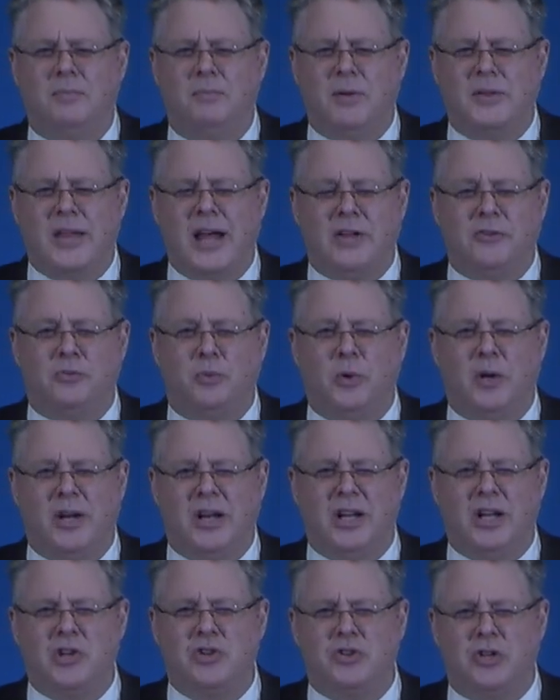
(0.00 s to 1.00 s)
But that's what
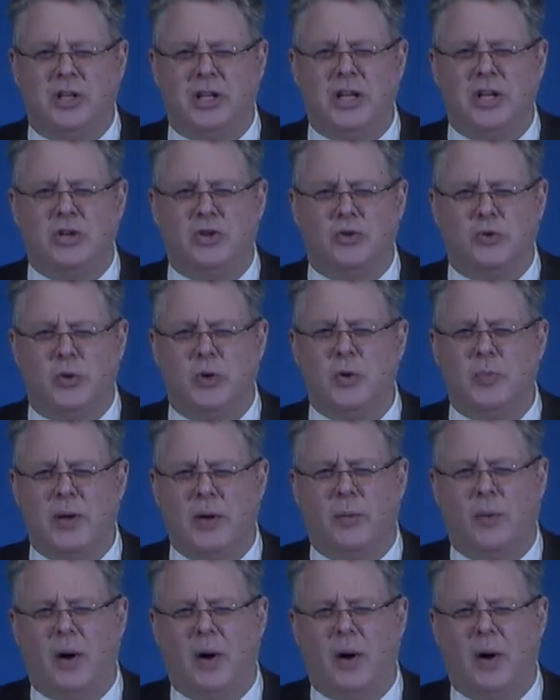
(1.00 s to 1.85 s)
initially drew me.